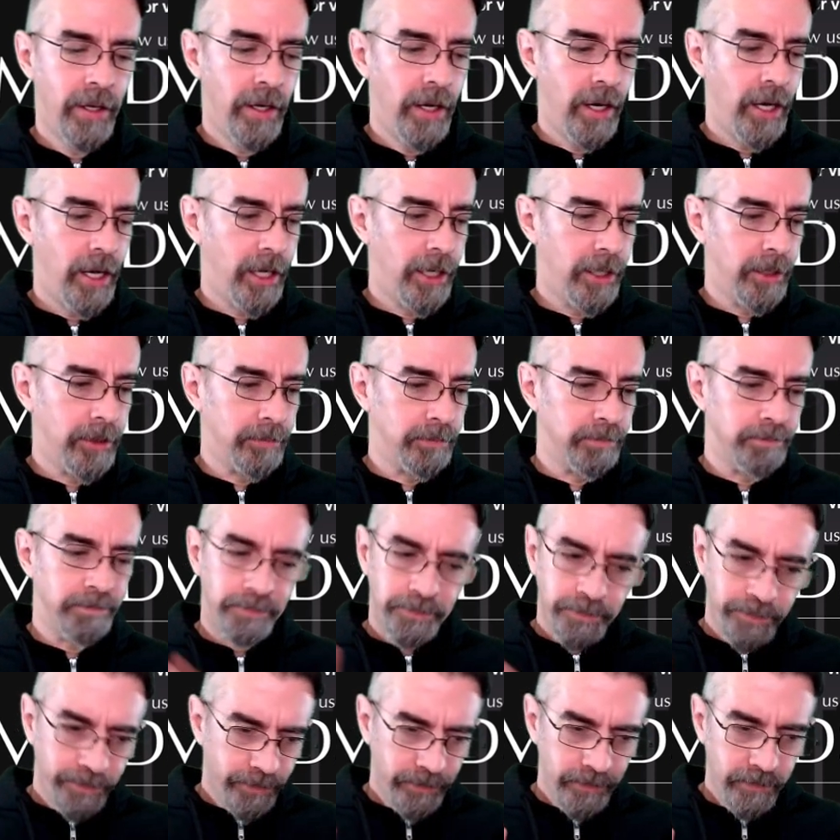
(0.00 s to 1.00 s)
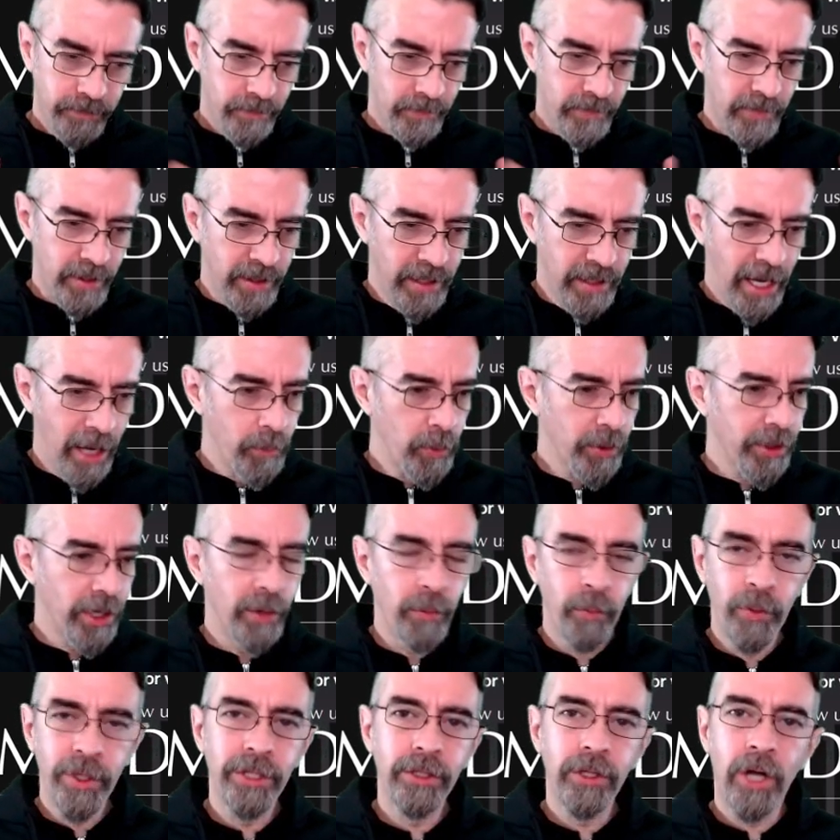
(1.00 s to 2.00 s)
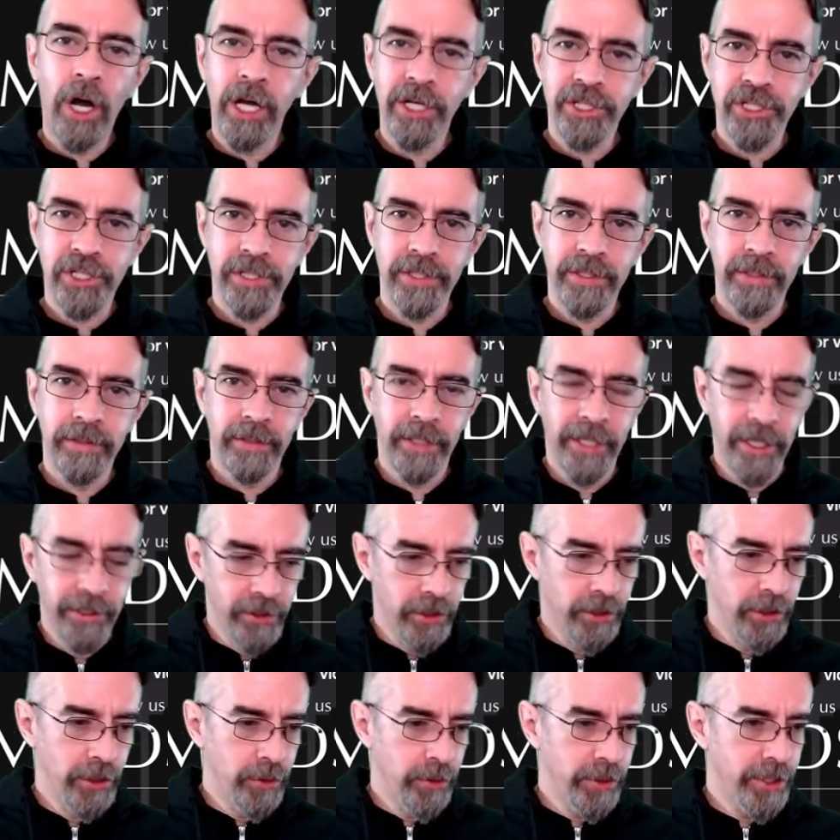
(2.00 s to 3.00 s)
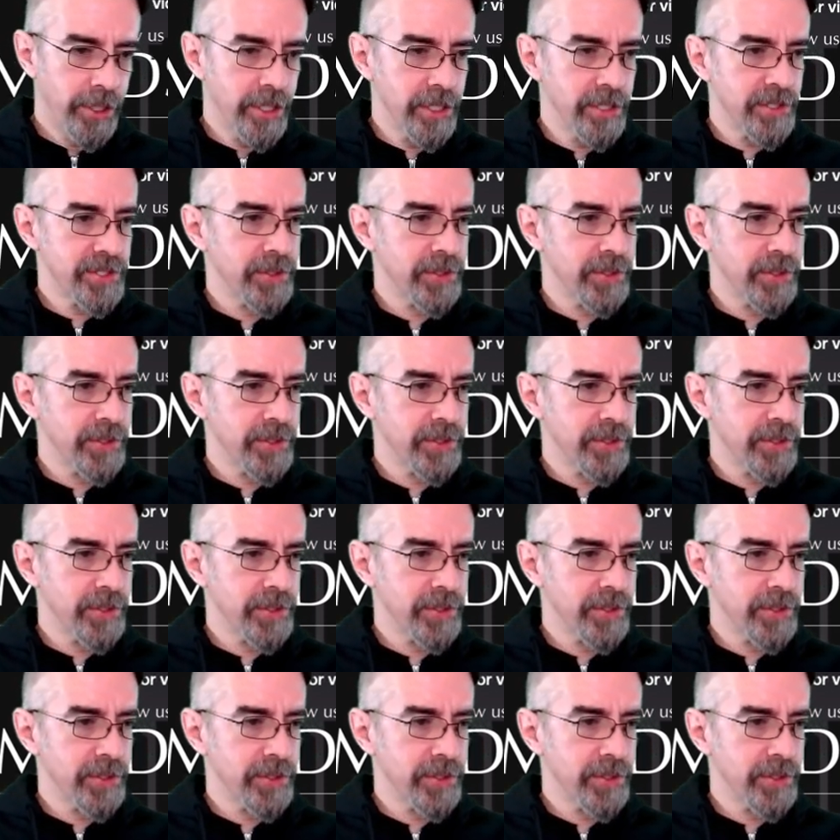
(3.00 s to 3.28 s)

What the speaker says: and we're going to relaunch it in the new year.